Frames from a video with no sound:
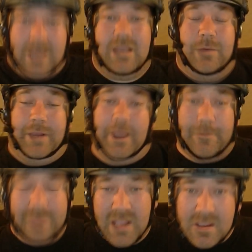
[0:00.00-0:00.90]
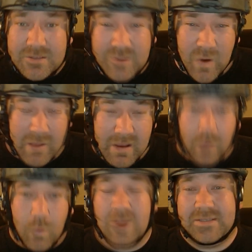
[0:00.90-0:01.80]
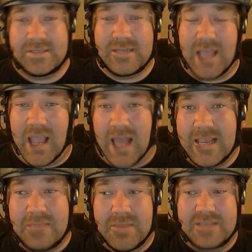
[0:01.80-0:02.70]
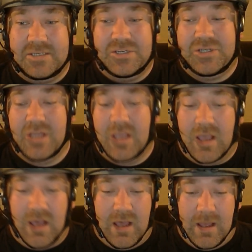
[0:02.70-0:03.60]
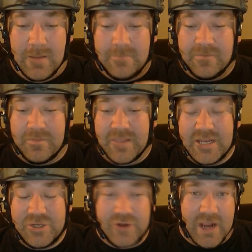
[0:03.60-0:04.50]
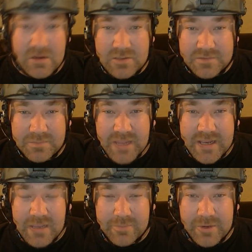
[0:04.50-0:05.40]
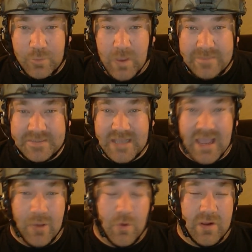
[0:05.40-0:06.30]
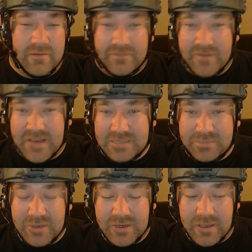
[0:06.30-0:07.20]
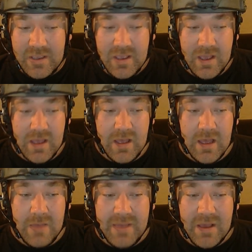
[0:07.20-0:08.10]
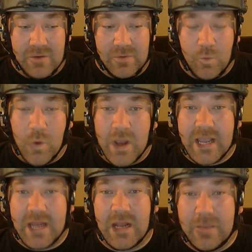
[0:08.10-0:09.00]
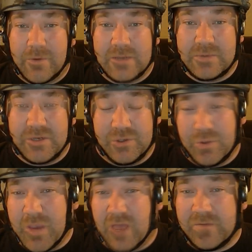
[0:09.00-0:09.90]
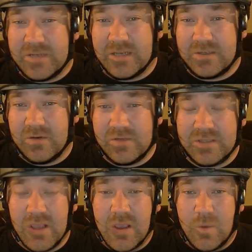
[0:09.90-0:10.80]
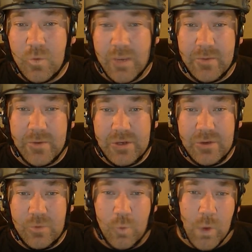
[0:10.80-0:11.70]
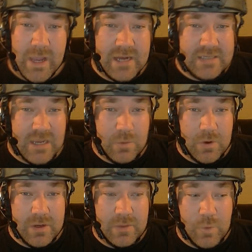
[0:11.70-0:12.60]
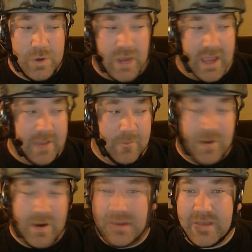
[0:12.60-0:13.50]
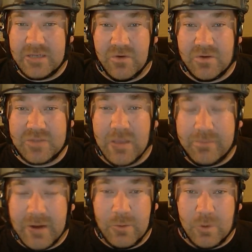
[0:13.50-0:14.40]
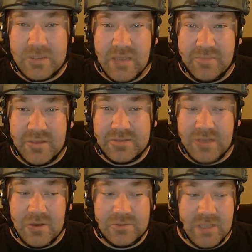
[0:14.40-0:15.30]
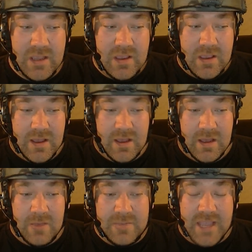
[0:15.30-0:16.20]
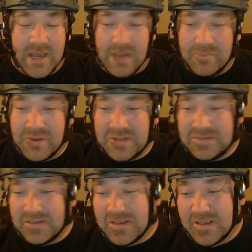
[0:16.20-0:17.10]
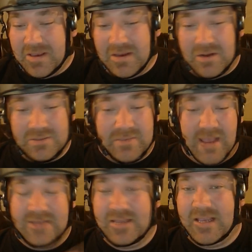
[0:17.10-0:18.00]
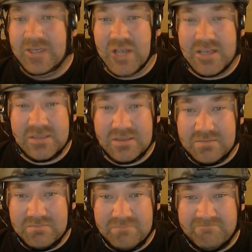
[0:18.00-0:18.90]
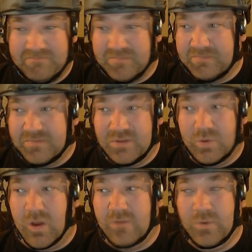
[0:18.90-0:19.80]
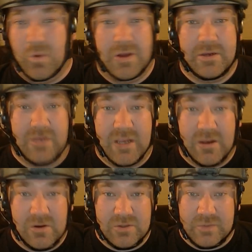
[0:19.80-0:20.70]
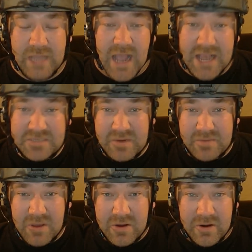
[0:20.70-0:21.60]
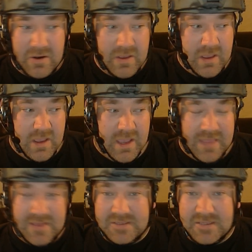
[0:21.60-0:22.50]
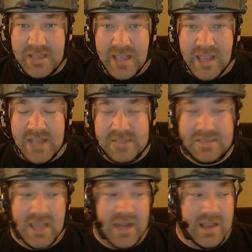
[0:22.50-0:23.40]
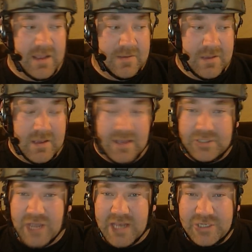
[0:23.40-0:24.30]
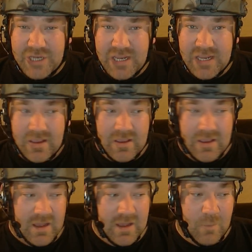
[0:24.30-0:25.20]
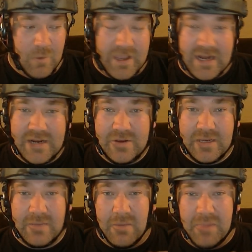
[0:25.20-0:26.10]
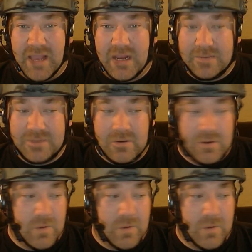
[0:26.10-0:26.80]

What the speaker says: Here we go. So about once a day, I get messaged from the Intrigue Airsoft Supply Company website or on Facebook about what kind of upgrades we do. Do we offer tech service? What can we do? What kind of tech work would I recommend as far as upgrade work type things goes? Can I put, some SHS 12-to-1 gears with a high-speed motor and this and that inside a JG? What can I do to get my Black Ops going?